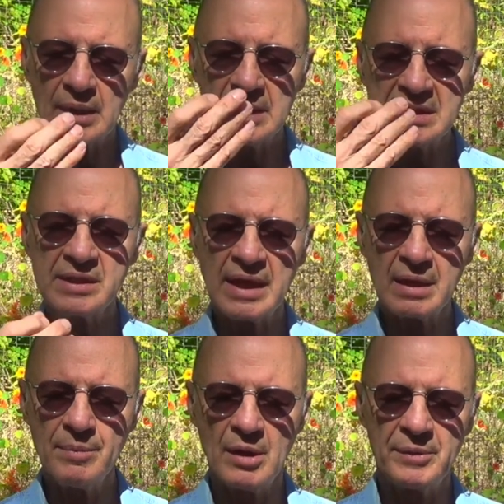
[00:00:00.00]
let's
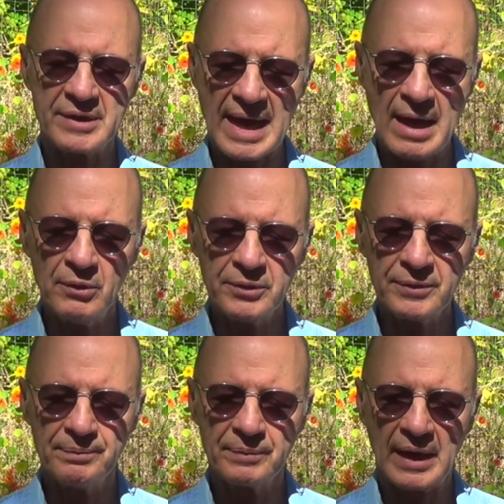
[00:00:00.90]
take a moment out
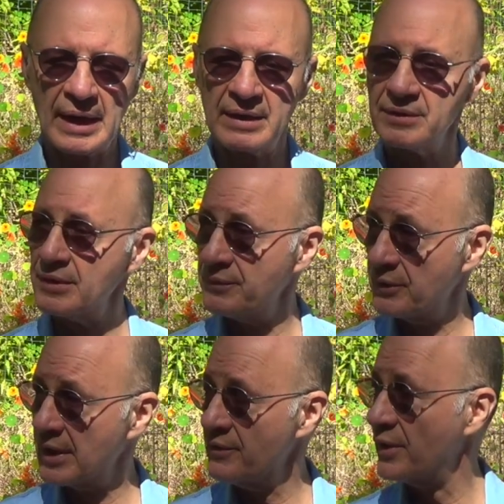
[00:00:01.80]
and uh,
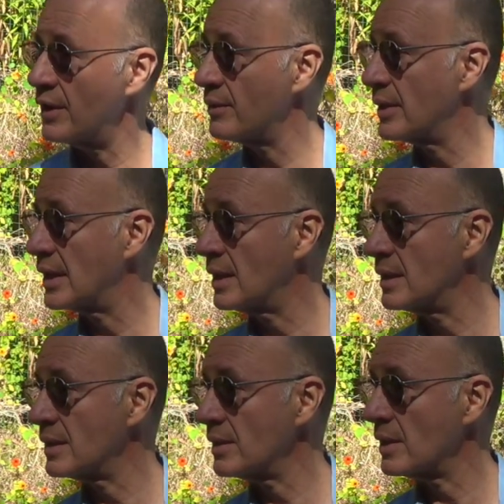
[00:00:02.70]
forgive our
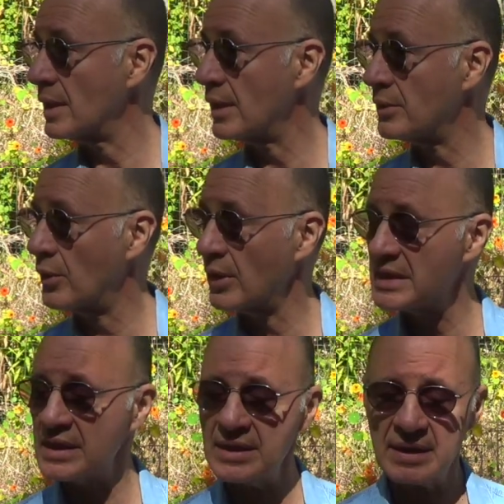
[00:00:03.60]
uh,
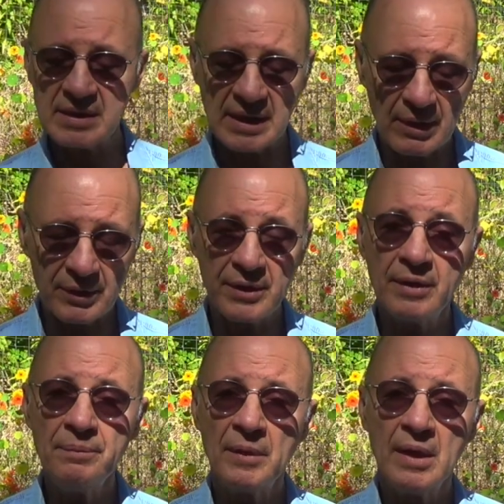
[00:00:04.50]
noisiness out
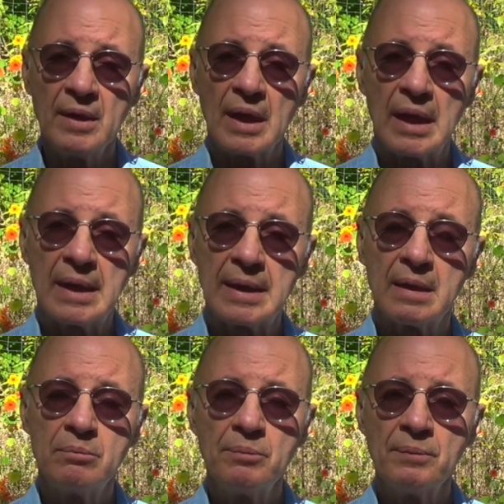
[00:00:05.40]
here.
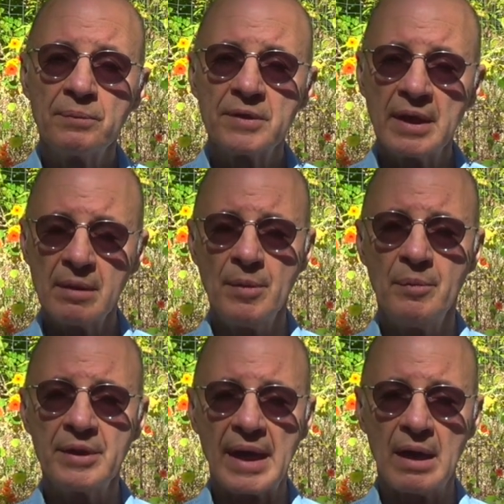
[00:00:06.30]
Um, take a
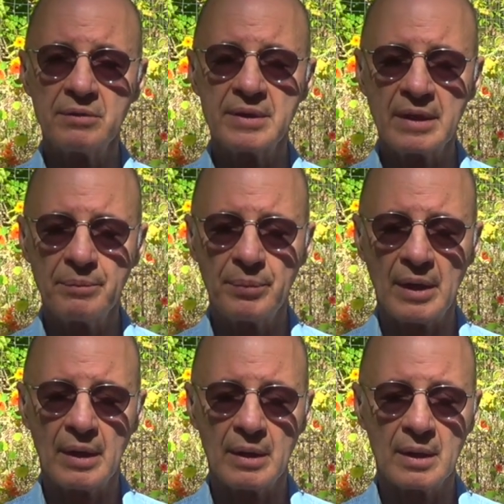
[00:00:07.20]
moment out, take
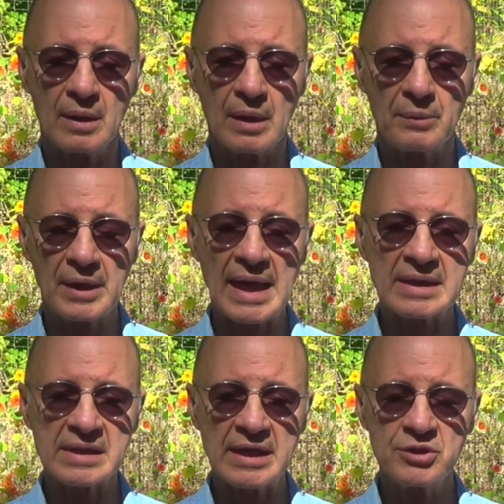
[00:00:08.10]
a, uh, a
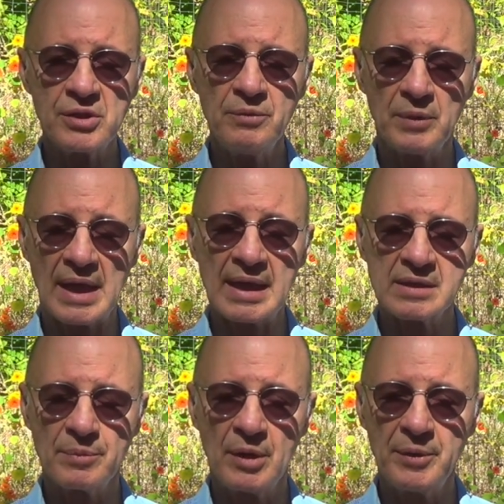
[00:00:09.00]
relaxation,
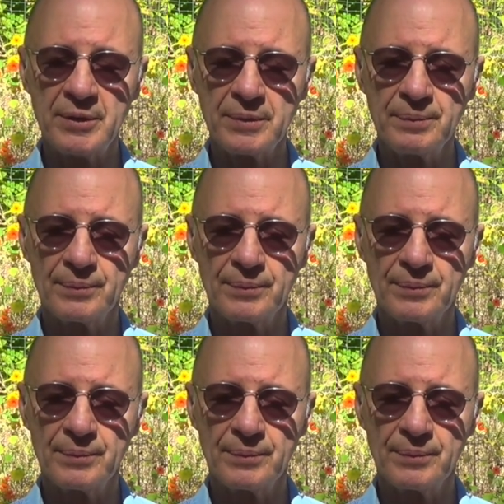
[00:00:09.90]
relax a moment.